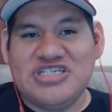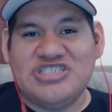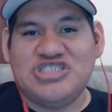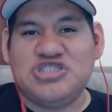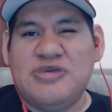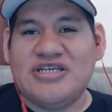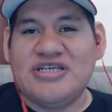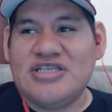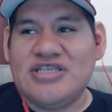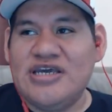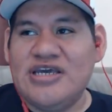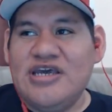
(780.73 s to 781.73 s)
just because
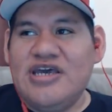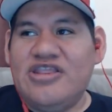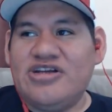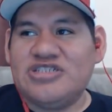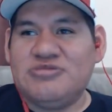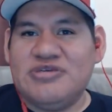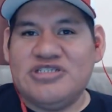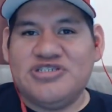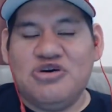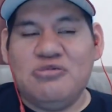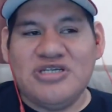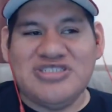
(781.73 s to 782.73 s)
like there's been so
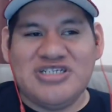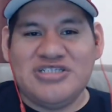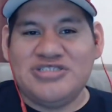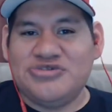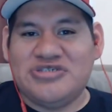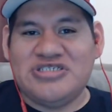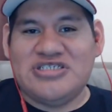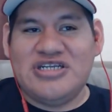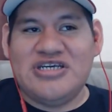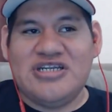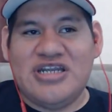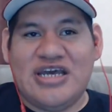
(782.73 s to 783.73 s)
much interest in
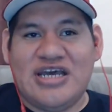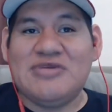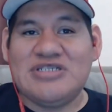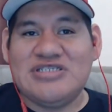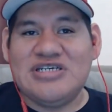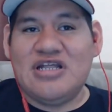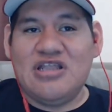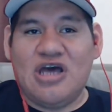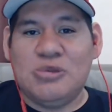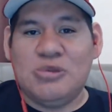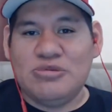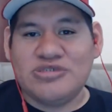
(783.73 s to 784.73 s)
it, and I've been seeing a lot
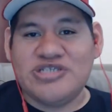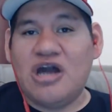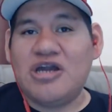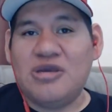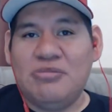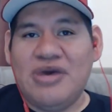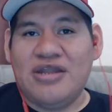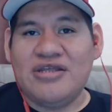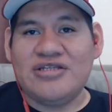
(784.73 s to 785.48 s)
of people talk about it.